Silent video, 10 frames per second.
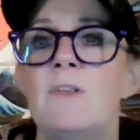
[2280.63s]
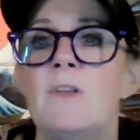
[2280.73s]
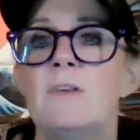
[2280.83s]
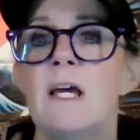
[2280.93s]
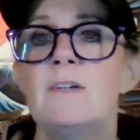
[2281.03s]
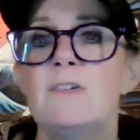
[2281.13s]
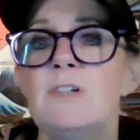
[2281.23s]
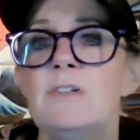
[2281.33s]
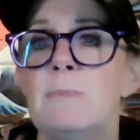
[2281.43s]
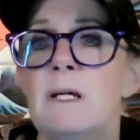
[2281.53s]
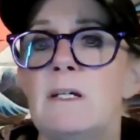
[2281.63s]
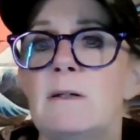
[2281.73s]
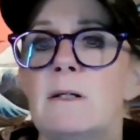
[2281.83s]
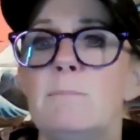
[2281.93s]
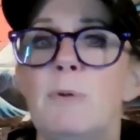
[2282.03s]
And they tend to make
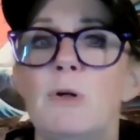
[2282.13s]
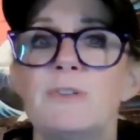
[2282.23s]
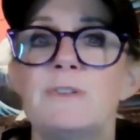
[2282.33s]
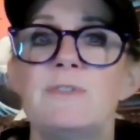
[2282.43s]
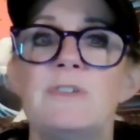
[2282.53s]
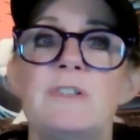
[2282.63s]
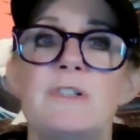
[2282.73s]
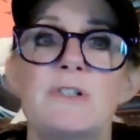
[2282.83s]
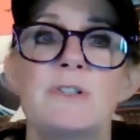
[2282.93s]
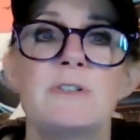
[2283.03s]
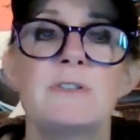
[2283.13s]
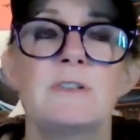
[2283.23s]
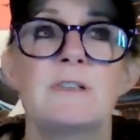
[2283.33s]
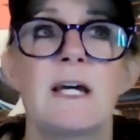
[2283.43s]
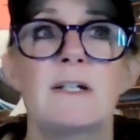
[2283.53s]
impulsive decisions
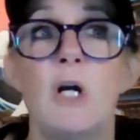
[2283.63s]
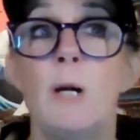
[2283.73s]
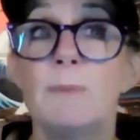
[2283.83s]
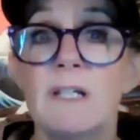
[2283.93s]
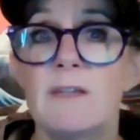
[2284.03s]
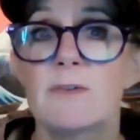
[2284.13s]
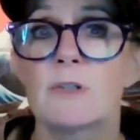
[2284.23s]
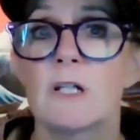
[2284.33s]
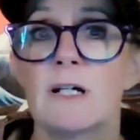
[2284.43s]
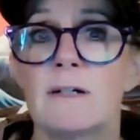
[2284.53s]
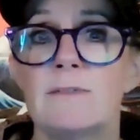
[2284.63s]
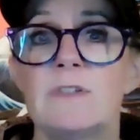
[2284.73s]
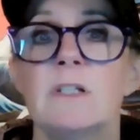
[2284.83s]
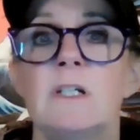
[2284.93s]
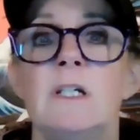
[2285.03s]
that complicate their
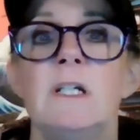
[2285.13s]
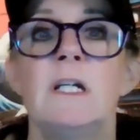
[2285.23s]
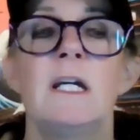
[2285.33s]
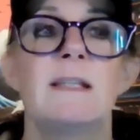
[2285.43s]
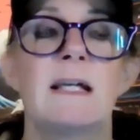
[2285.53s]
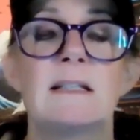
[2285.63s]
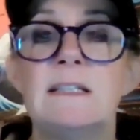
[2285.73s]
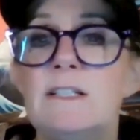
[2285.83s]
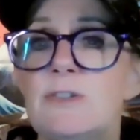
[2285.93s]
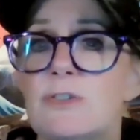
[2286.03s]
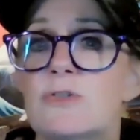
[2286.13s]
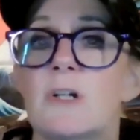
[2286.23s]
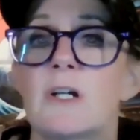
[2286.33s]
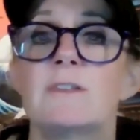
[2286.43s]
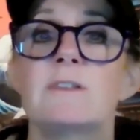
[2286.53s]
lives, that lead to
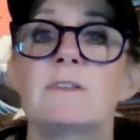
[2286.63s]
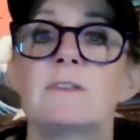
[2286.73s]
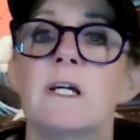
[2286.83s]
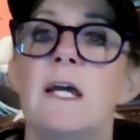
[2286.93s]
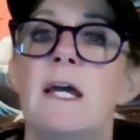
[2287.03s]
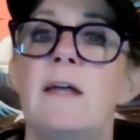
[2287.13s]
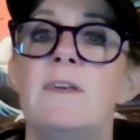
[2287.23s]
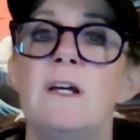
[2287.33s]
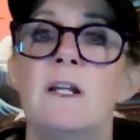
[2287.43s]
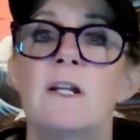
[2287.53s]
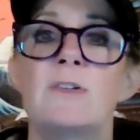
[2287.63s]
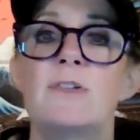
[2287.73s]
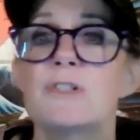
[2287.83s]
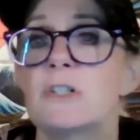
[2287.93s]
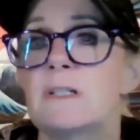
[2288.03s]
stress. And then
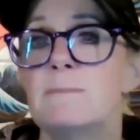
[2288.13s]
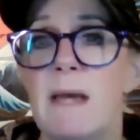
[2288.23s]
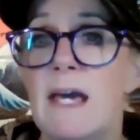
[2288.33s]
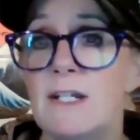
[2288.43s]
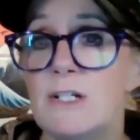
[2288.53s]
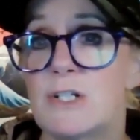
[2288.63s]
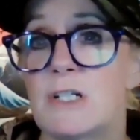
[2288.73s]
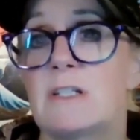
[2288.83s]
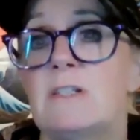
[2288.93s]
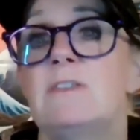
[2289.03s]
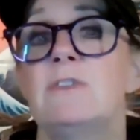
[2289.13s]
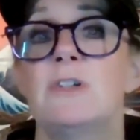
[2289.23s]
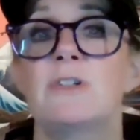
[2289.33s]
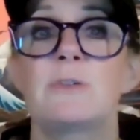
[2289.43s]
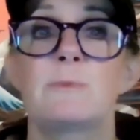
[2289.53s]
additionally, managing these
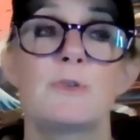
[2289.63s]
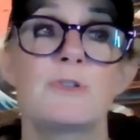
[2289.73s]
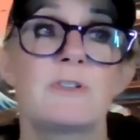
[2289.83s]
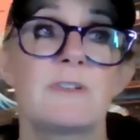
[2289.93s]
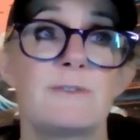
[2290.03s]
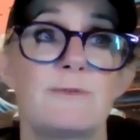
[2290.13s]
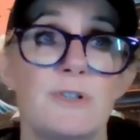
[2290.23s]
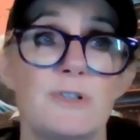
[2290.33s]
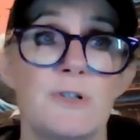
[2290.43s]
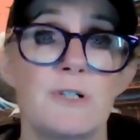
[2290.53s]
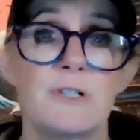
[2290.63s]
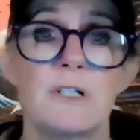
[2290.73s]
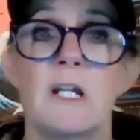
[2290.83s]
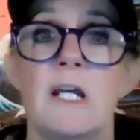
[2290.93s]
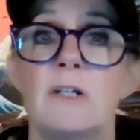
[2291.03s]
intense emotions like
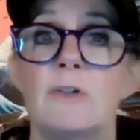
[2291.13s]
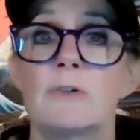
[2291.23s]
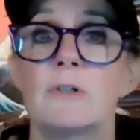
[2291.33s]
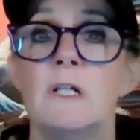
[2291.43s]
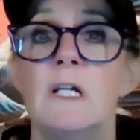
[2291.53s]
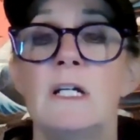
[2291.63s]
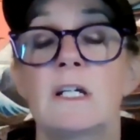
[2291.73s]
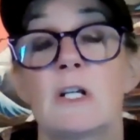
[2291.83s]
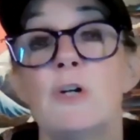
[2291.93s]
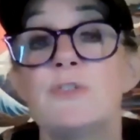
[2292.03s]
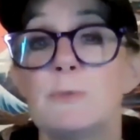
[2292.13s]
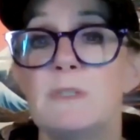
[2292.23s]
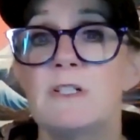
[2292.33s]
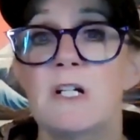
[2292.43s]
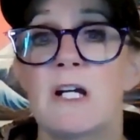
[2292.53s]
frustration and anger can also
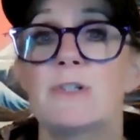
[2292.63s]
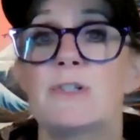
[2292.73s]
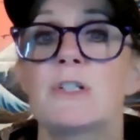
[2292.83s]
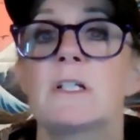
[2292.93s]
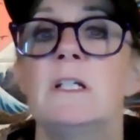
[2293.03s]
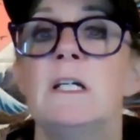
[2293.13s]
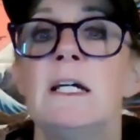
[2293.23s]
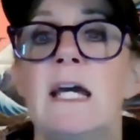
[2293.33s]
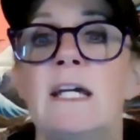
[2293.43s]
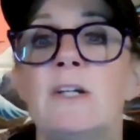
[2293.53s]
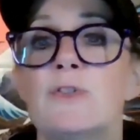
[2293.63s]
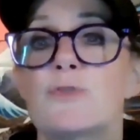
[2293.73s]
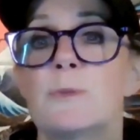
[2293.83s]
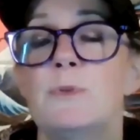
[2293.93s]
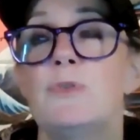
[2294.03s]
be challenging and
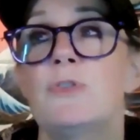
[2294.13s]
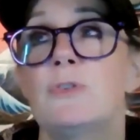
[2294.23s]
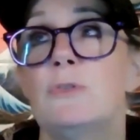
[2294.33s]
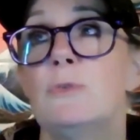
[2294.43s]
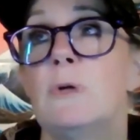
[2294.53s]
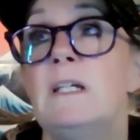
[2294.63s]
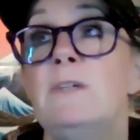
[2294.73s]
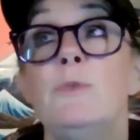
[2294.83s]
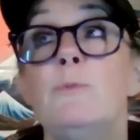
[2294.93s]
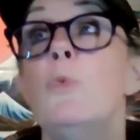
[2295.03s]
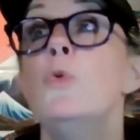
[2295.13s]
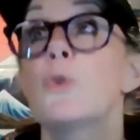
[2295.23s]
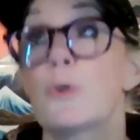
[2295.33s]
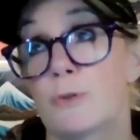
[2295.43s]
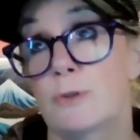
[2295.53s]
contribute to even
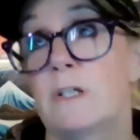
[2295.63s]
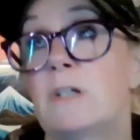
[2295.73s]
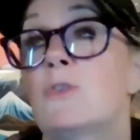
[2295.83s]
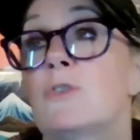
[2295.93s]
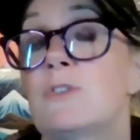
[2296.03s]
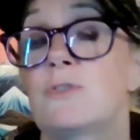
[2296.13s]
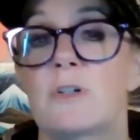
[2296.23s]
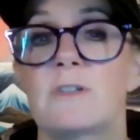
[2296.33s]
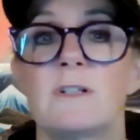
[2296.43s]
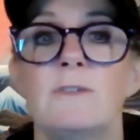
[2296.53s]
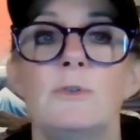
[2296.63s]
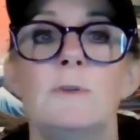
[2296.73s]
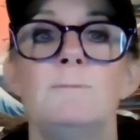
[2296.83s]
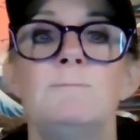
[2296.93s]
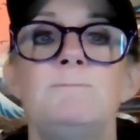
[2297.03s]
more increased stress
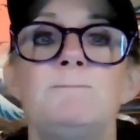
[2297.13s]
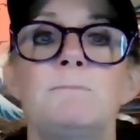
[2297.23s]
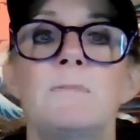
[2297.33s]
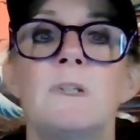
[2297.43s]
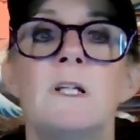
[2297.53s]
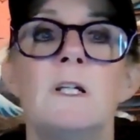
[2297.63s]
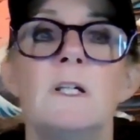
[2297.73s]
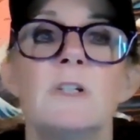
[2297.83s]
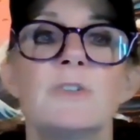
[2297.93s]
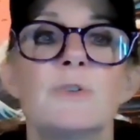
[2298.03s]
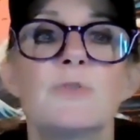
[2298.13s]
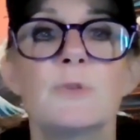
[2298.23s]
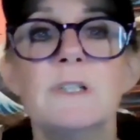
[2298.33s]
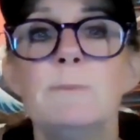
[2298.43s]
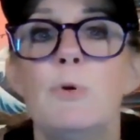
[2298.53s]
level. So it's
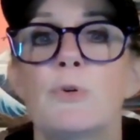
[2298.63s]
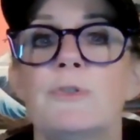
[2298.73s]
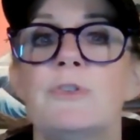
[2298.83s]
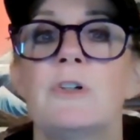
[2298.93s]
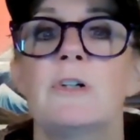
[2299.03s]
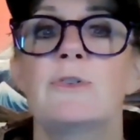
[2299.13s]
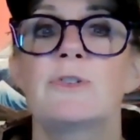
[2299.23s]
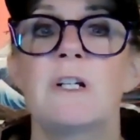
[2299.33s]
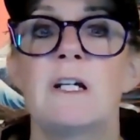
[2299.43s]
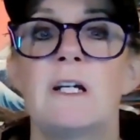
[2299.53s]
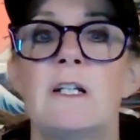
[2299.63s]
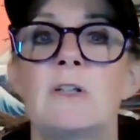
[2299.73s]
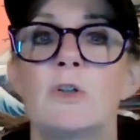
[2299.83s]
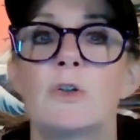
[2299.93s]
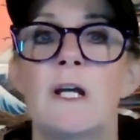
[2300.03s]
really important to understand
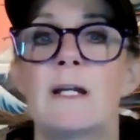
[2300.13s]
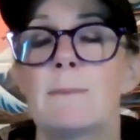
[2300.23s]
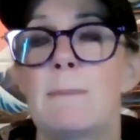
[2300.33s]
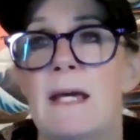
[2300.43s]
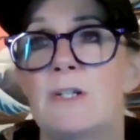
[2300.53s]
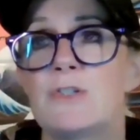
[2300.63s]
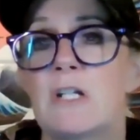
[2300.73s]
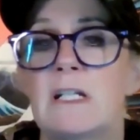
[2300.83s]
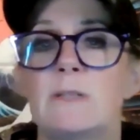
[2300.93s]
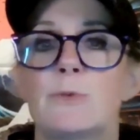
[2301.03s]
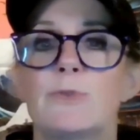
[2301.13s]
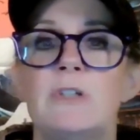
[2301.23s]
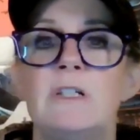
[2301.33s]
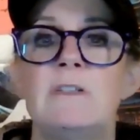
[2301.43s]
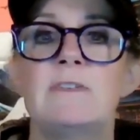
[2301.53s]
and learn how to manage daily
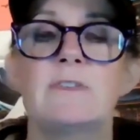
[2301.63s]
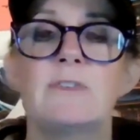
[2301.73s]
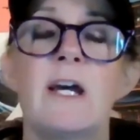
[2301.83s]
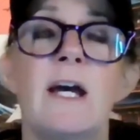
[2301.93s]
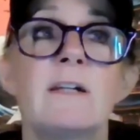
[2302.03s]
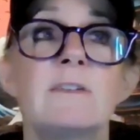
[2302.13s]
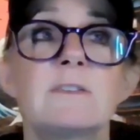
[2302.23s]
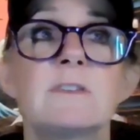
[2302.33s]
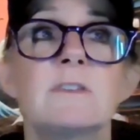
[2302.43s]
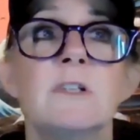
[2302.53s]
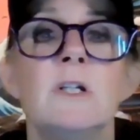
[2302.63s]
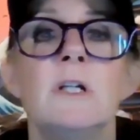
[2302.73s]
routines and tasks.